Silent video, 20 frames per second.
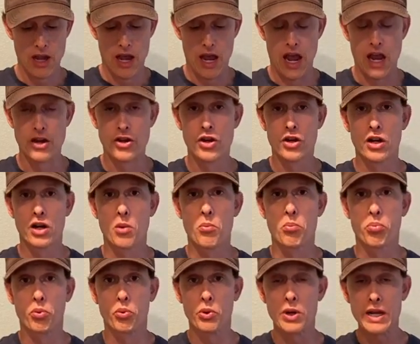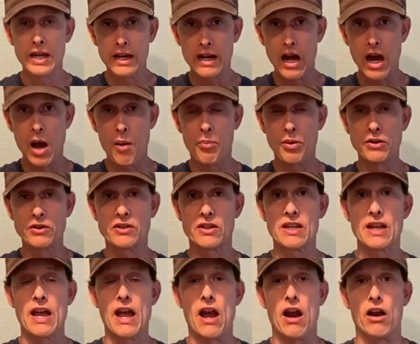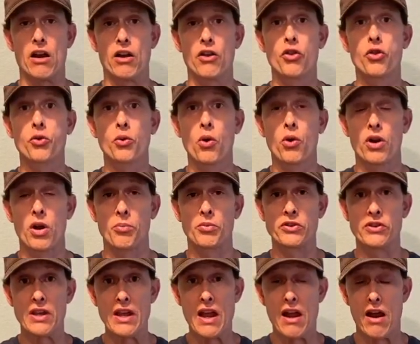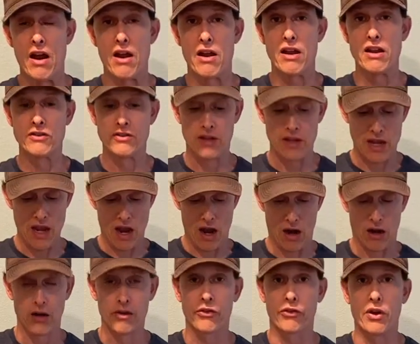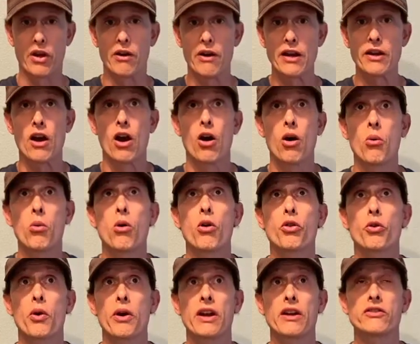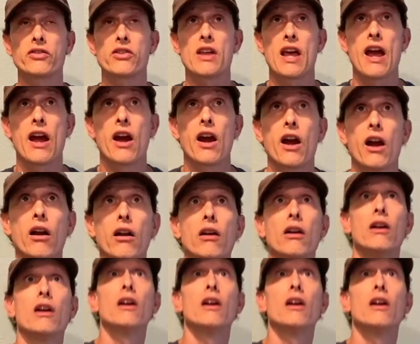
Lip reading: and you're going to bring it up into the air and throw it up into the air. So here I go, throwing into the air.